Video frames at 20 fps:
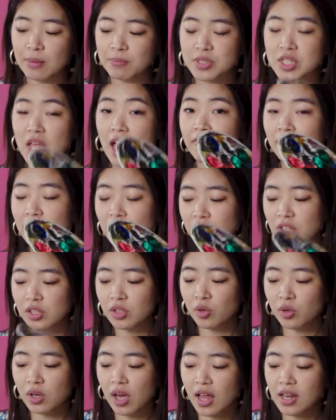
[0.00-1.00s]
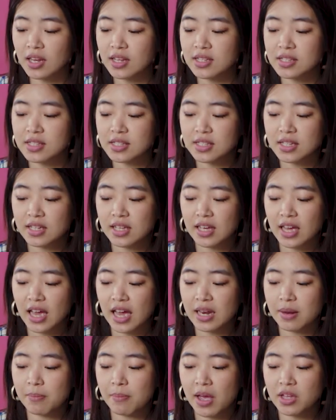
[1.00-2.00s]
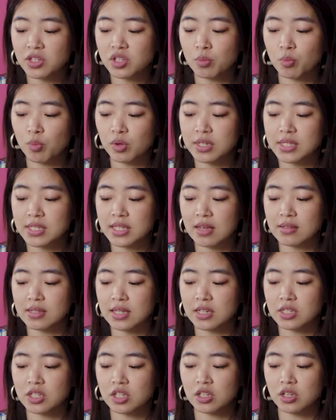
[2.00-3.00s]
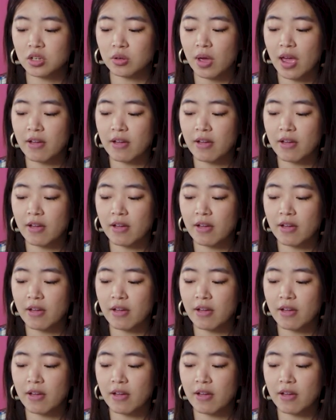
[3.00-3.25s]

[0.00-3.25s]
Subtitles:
So have a look at your colors and imagine what it sounds like to you.